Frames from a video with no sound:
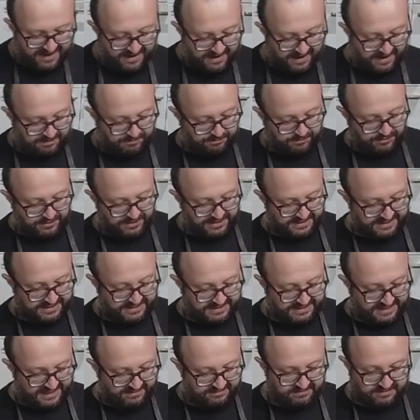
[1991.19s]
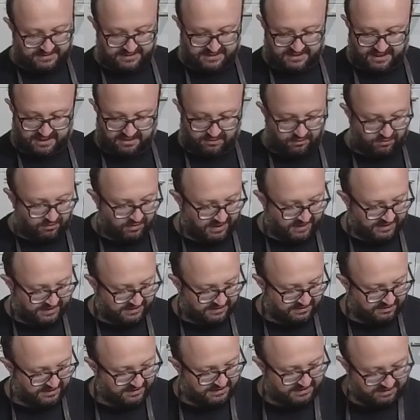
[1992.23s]
I'm putting it down. There's not a whole lot of
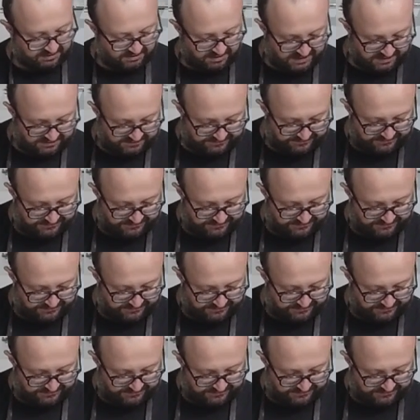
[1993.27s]
trick to it.